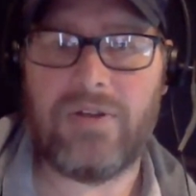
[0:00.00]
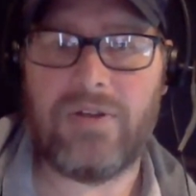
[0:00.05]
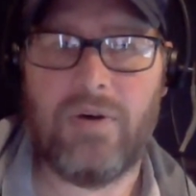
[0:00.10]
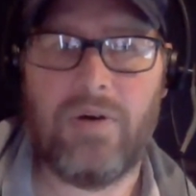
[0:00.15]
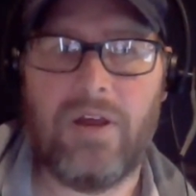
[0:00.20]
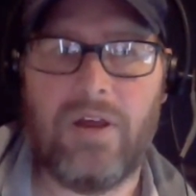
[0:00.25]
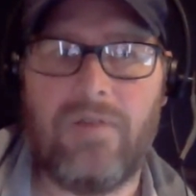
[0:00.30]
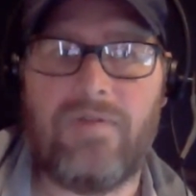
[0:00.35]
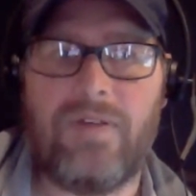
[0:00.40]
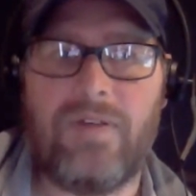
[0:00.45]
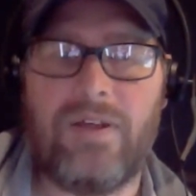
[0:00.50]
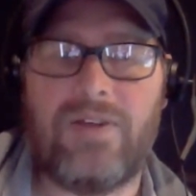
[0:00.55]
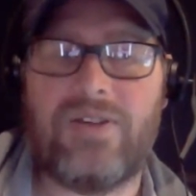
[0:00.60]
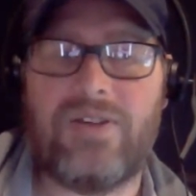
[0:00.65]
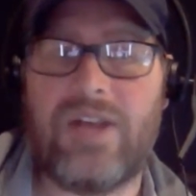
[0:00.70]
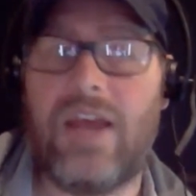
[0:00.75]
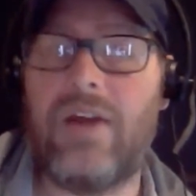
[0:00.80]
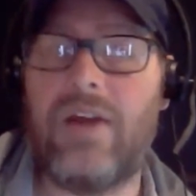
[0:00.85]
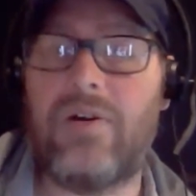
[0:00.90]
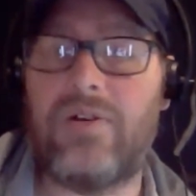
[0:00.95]
So if the
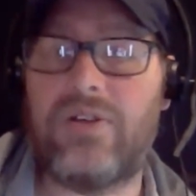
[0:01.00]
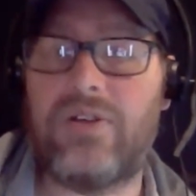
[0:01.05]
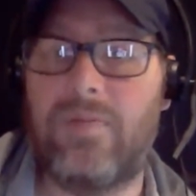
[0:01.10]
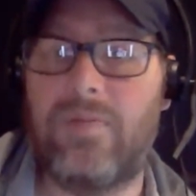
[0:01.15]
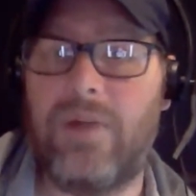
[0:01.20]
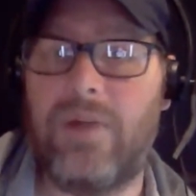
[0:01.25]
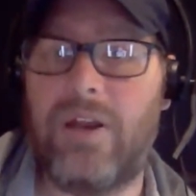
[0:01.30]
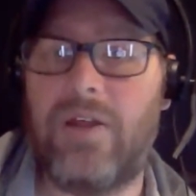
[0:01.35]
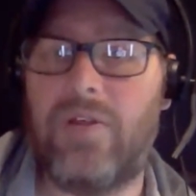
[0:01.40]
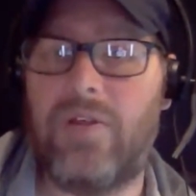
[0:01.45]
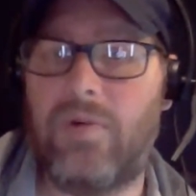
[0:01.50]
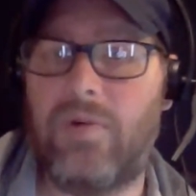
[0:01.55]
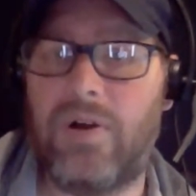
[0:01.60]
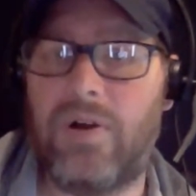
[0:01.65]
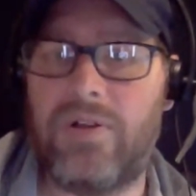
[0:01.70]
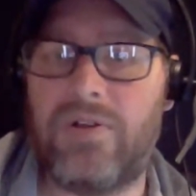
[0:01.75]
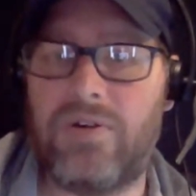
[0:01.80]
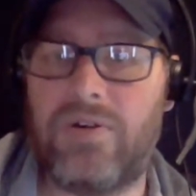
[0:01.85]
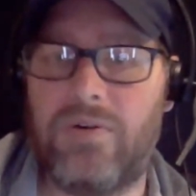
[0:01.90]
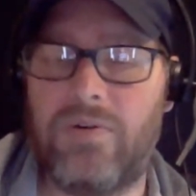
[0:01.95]
standards committee, the
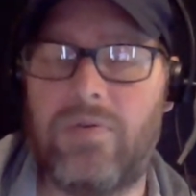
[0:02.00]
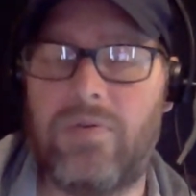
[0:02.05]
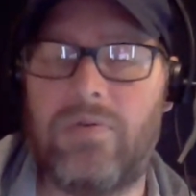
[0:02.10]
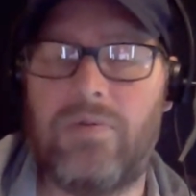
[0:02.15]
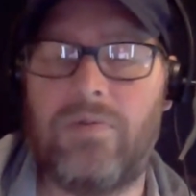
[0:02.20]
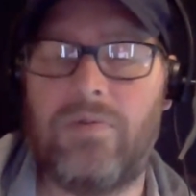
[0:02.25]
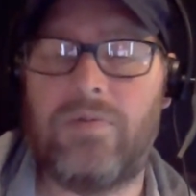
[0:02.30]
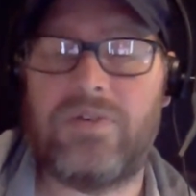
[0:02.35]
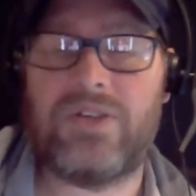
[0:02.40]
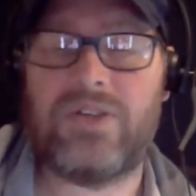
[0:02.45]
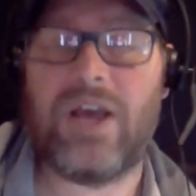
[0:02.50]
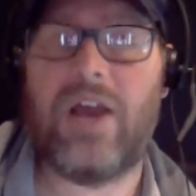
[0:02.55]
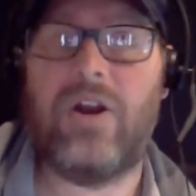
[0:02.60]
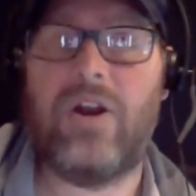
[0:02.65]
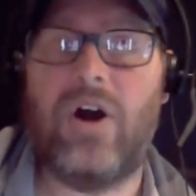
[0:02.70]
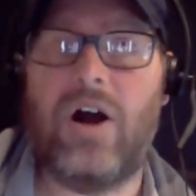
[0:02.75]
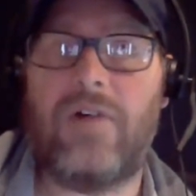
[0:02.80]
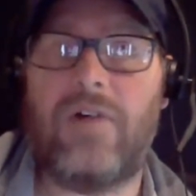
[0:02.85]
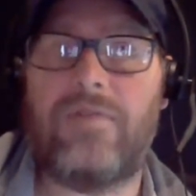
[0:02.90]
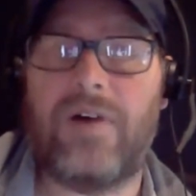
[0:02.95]
ones who
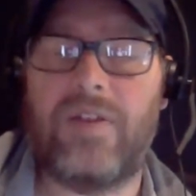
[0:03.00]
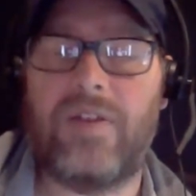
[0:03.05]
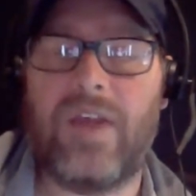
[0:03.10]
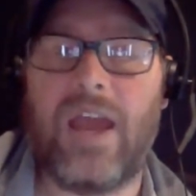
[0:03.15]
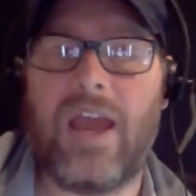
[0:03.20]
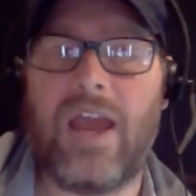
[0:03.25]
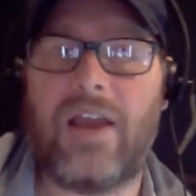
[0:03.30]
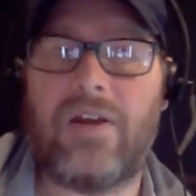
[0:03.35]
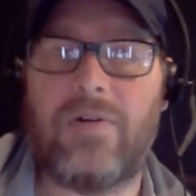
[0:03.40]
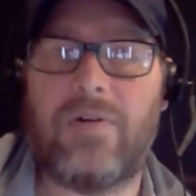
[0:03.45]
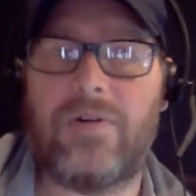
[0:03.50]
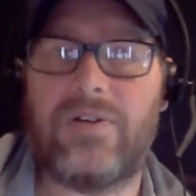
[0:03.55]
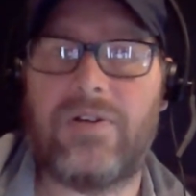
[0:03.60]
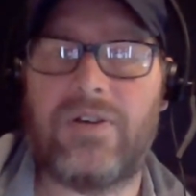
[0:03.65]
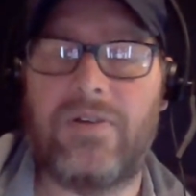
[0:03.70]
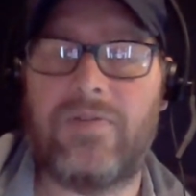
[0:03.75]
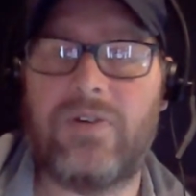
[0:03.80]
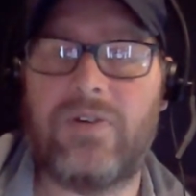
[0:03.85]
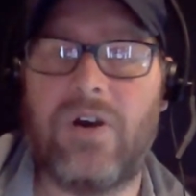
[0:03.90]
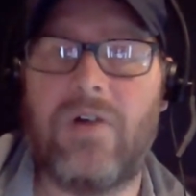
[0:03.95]
sign off on the
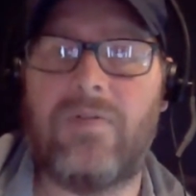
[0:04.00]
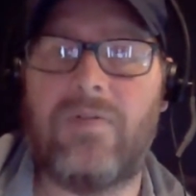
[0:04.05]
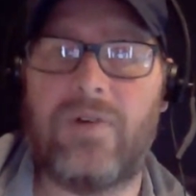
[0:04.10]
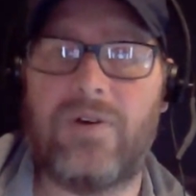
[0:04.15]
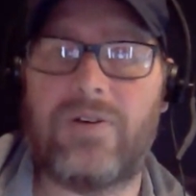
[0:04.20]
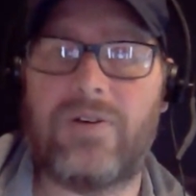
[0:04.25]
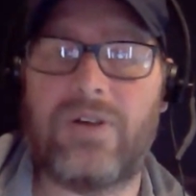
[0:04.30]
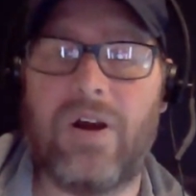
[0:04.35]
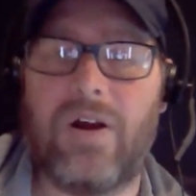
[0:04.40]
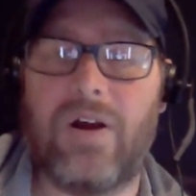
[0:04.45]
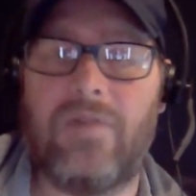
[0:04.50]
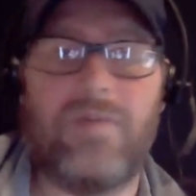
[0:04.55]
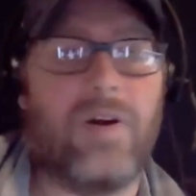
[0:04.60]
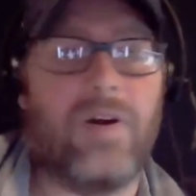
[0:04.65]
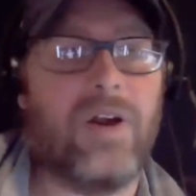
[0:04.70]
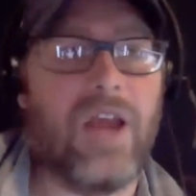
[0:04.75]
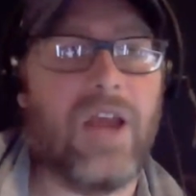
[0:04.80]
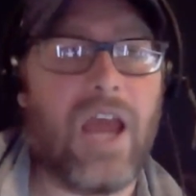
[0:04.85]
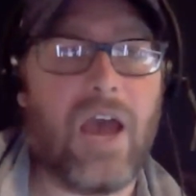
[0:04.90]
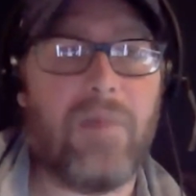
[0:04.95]
accuracy of solvers, are
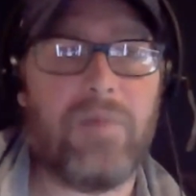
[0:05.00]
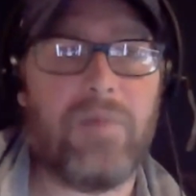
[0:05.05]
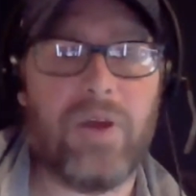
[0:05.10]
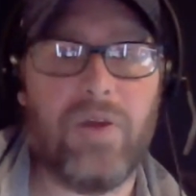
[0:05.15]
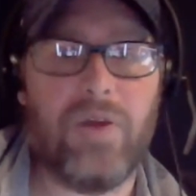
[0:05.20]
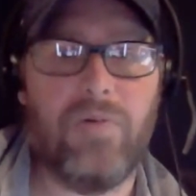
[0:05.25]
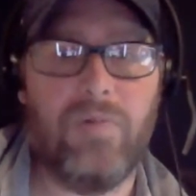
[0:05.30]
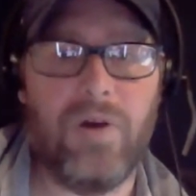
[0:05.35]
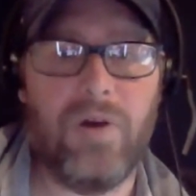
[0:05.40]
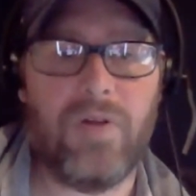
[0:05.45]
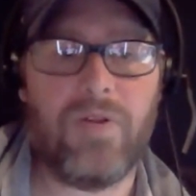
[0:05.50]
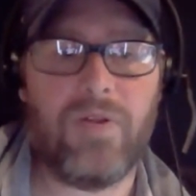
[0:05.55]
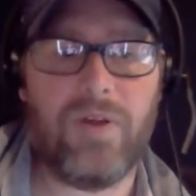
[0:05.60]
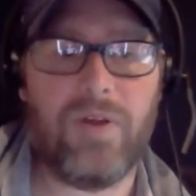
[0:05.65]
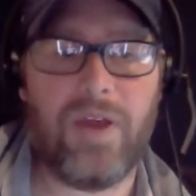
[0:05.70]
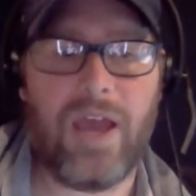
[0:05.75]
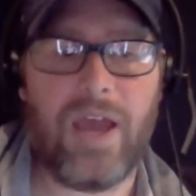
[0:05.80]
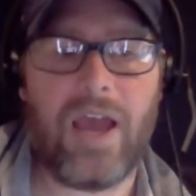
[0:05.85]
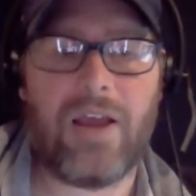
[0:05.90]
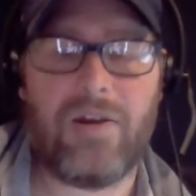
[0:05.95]
very happy with
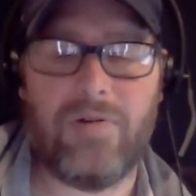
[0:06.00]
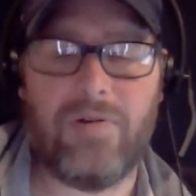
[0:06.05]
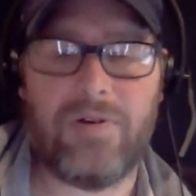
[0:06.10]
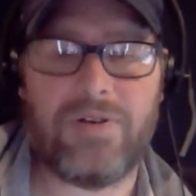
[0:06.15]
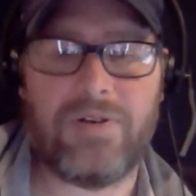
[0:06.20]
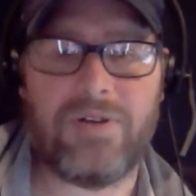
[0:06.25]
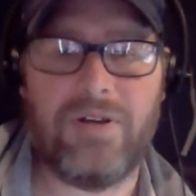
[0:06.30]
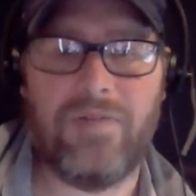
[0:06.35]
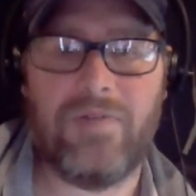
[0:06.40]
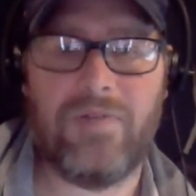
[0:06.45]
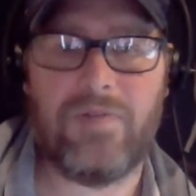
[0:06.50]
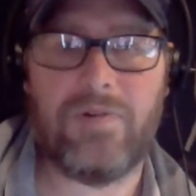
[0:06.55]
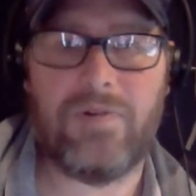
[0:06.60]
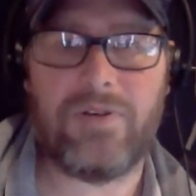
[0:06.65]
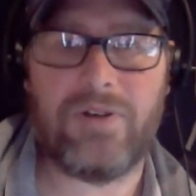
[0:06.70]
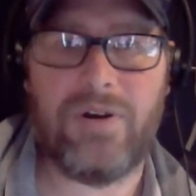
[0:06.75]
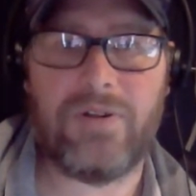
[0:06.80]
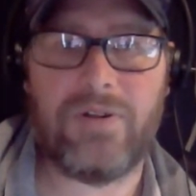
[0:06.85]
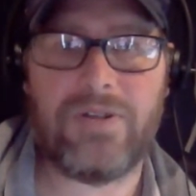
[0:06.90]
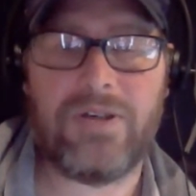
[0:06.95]
the accuracy of the
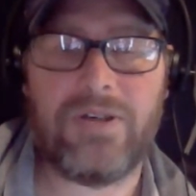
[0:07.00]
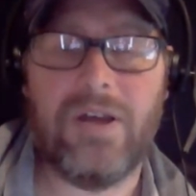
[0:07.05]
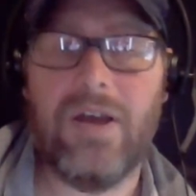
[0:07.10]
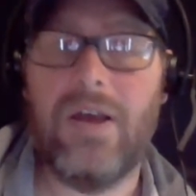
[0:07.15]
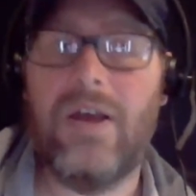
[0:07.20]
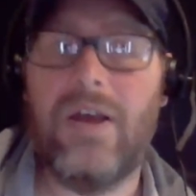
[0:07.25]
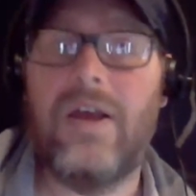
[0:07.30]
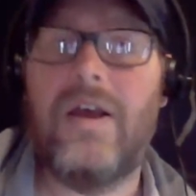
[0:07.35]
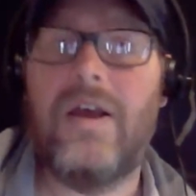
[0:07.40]
results,